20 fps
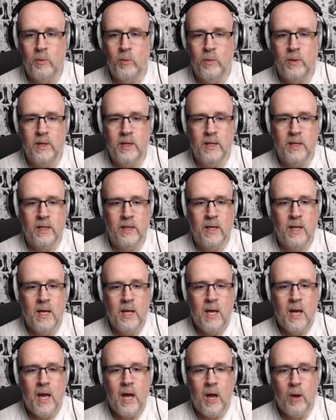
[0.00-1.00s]
I went in
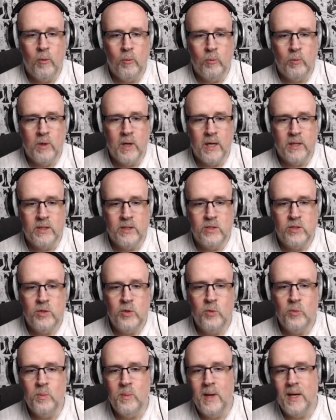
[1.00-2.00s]
and got the
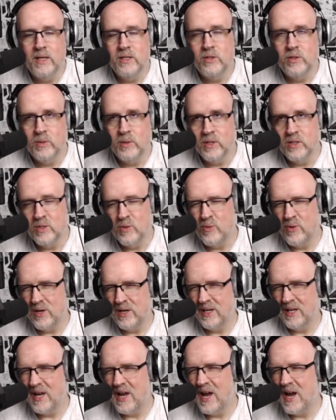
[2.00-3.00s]
tube master because I
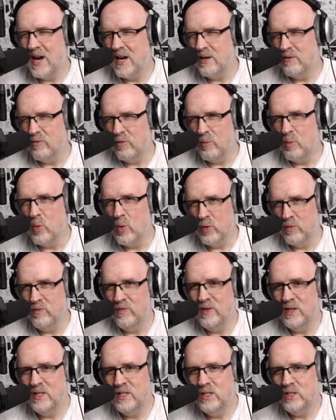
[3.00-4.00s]
wanted kind of a more
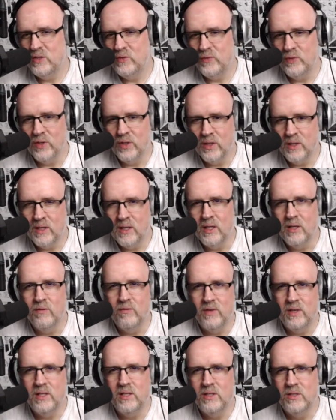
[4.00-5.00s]
vintage feeling and a
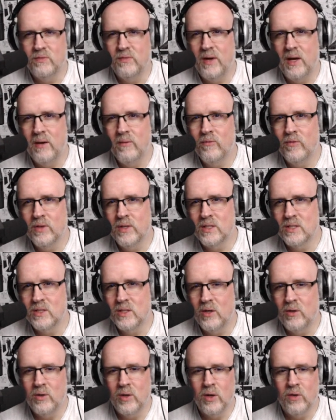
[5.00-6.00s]
vintage vibe for this
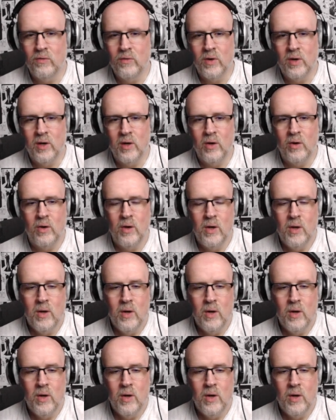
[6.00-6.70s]
song overall.